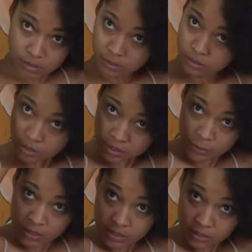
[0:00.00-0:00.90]
Just
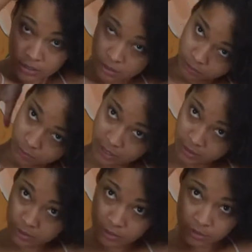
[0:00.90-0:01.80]
put this in a little
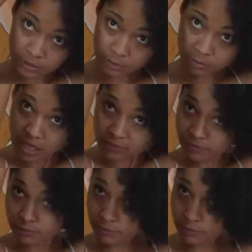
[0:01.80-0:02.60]
bun, little puff